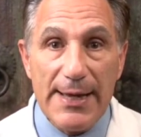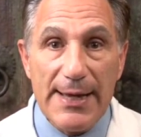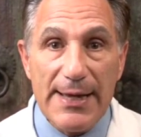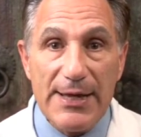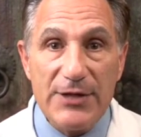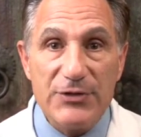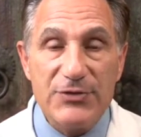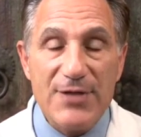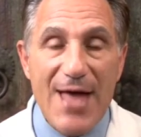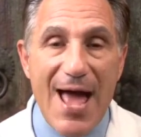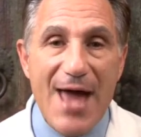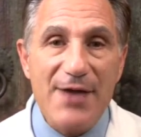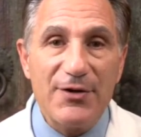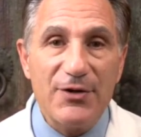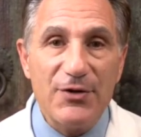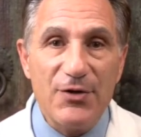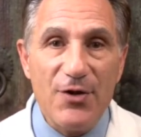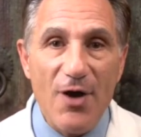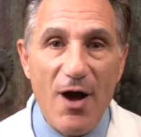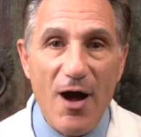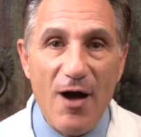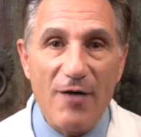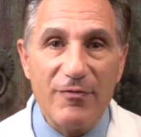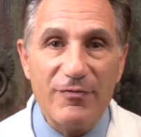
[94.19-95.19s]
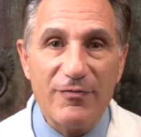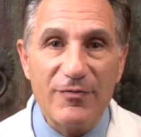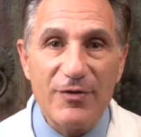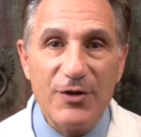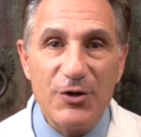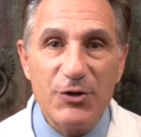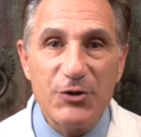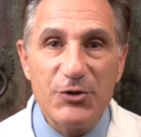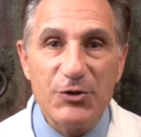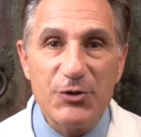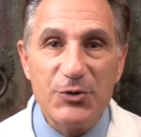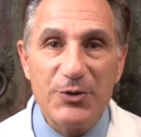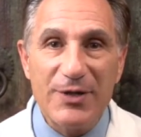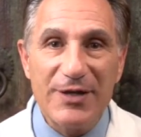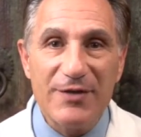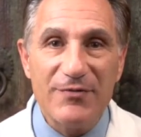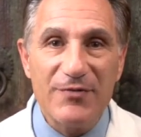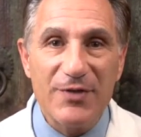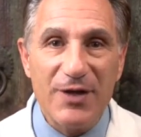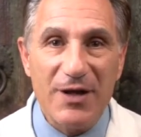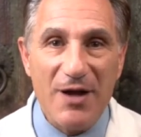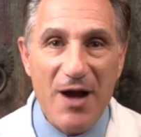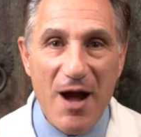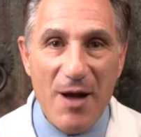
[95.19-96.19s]
Is that enough to
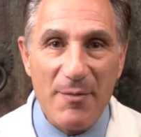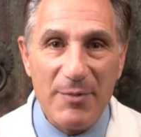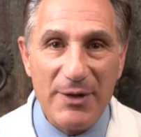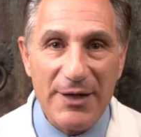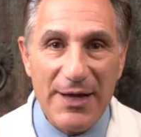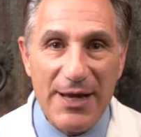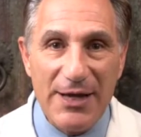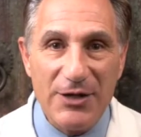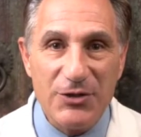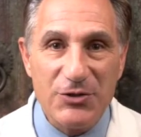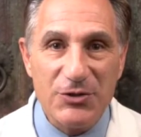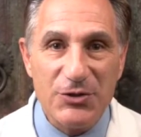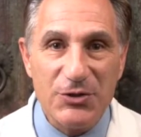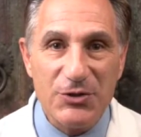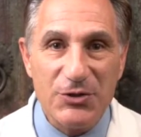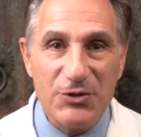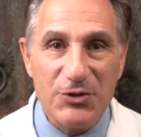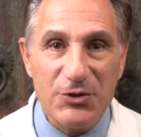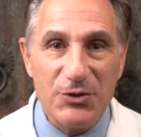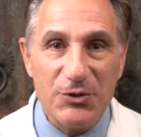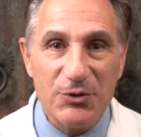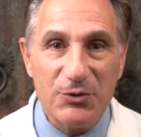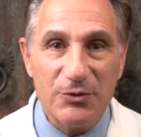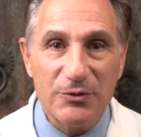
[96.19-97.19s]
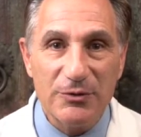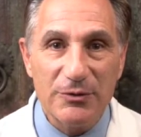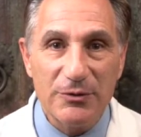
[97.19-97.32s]
give the combination to?